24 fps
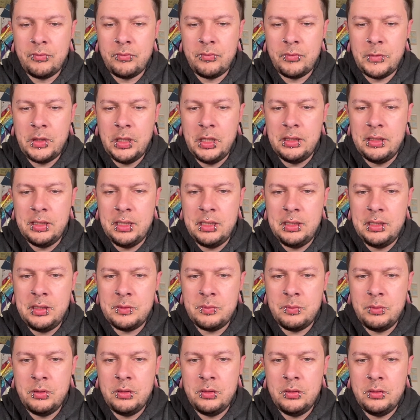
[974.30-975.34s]
yeah, Dandy's
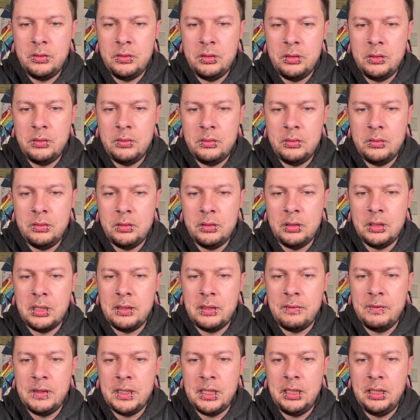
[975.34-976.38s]
World, a lot
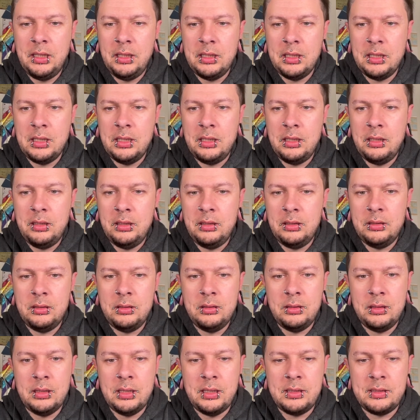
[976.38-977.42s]
of 99
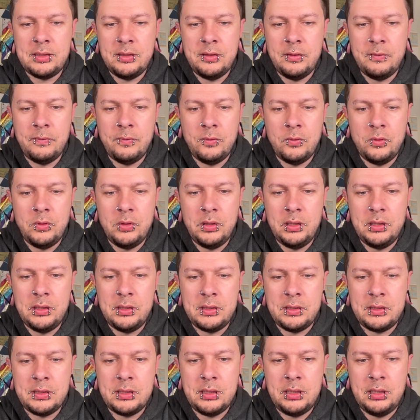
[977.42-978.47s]
Nights in the
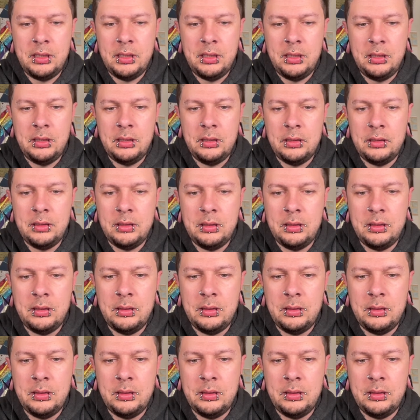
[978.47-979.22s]
Forest, and